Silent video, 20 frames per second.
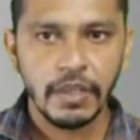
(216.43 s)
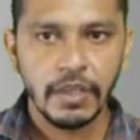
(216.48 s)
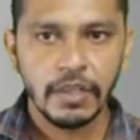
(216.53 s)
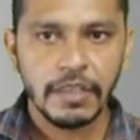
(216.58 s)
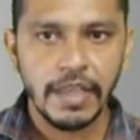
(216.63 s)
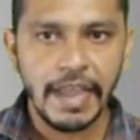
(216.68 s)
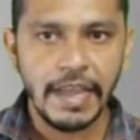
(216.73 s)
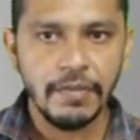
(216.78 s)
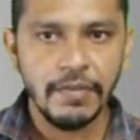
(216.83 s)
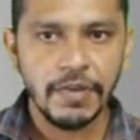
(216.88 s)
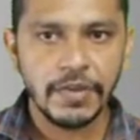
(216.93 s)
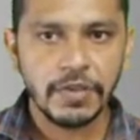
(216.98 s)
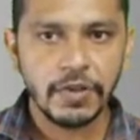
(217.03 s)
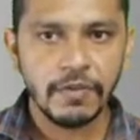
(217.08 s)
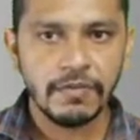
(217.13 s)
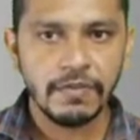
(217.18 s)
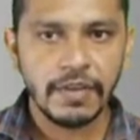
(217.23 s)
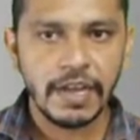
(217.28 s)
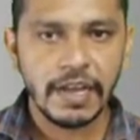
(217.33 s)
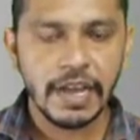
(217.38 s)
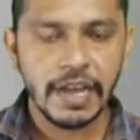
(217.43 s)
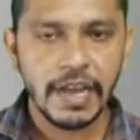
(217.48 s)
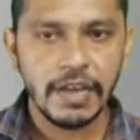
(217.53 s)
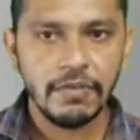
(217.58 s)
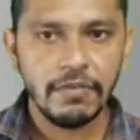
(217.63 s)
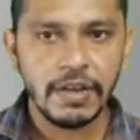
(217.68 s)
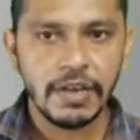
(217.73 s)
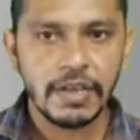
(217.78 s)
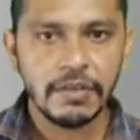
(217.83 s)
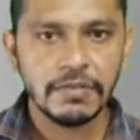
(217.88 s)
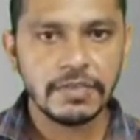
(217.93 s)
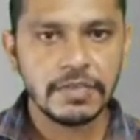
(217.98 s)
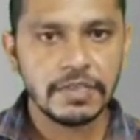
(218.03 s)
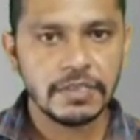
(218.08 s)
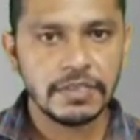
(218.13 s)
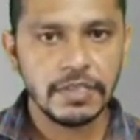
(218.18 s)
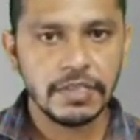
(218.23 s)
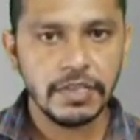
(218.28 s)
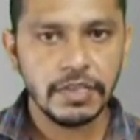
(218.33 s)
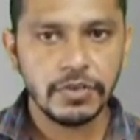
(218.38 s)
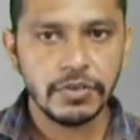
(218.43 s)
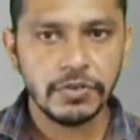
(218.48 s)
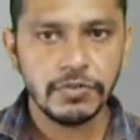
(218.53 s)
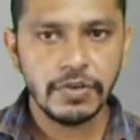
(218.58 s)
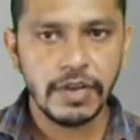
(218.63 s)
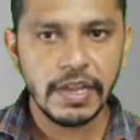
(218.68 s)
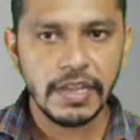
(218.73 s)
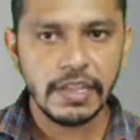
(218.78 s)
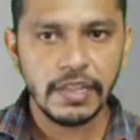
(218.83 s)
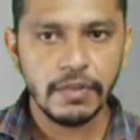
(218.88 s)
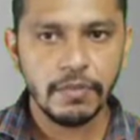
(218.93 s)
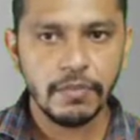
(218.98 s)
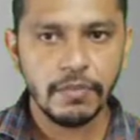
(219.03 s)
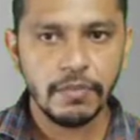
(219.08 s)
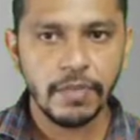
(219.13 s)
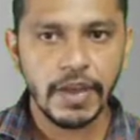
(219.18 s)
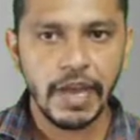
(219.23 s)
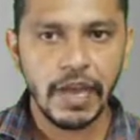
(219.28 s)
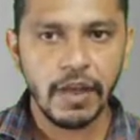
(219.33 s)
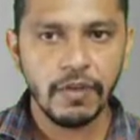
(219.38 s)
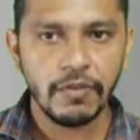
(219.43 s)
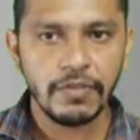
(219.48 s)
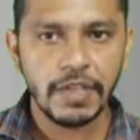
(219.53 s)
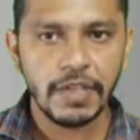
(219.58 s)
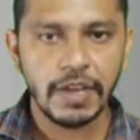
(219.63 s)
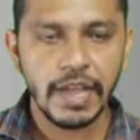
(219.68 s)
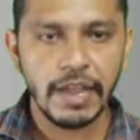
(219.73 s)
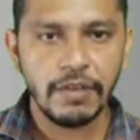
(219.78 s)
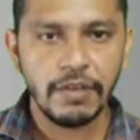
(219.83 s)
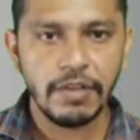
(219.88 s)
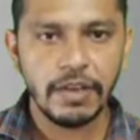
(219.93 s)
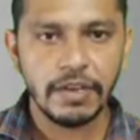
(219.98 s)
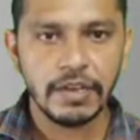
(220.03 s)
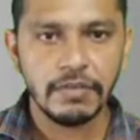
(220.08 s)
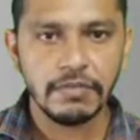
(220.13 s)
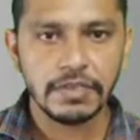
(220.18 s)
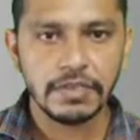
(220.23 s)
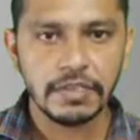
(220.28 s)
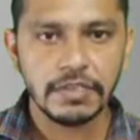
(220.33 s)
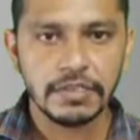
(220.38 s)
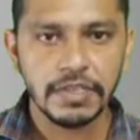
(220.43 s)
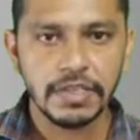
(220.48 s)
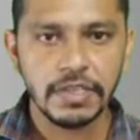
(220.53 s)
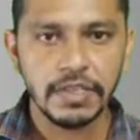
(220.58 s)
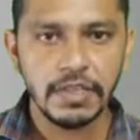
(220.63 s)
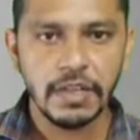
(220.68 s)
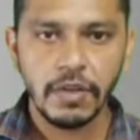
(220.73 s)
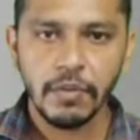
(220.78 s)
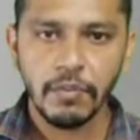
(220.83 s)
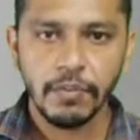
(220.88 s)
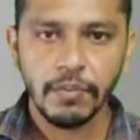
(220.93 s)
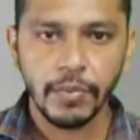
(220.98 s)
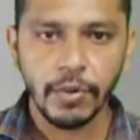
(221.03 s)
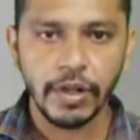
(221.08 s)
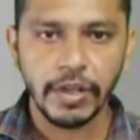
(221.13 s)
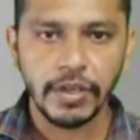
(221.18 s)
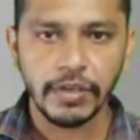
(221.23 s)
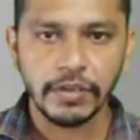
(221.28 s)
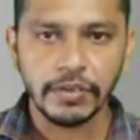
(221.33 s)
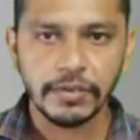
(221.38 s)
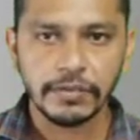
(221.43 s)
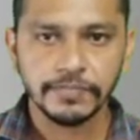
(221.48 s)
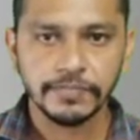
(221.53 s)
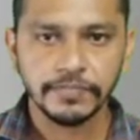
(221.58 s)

the elevation of that line will give us the true length, plan of the line will give us the point.